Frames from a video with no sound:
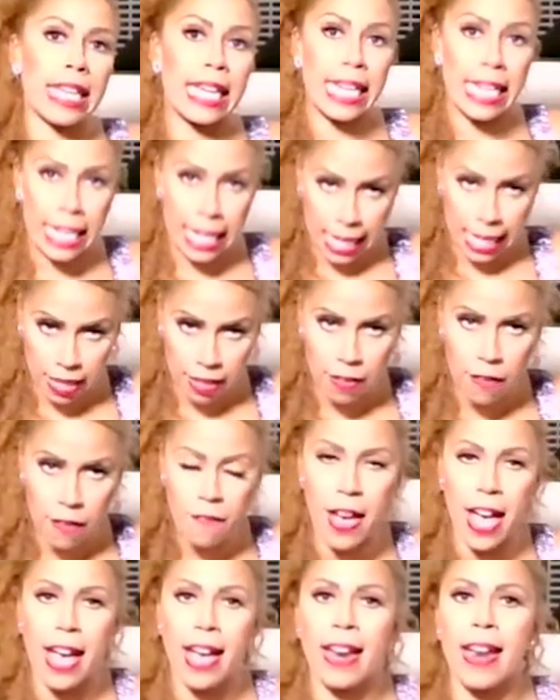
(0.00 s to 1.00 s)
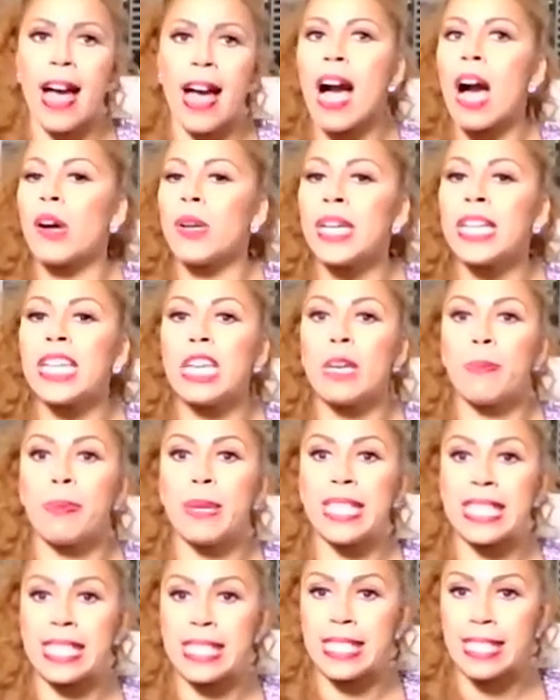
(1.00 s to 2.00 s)
Eve and how to keep
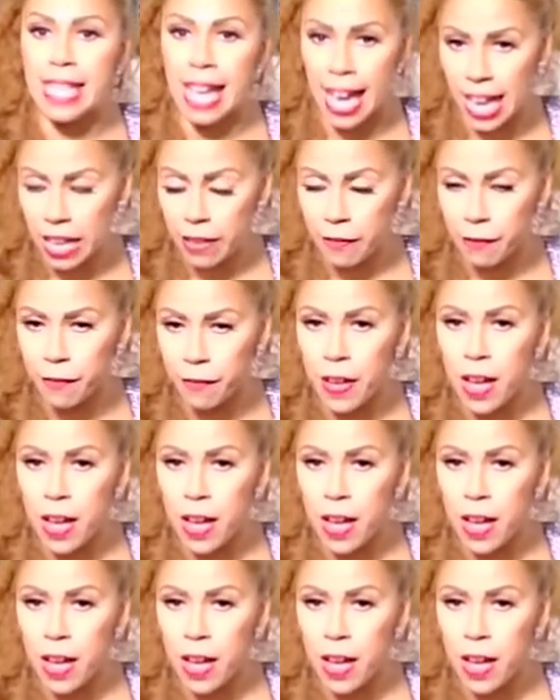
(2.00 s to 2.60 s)
it safe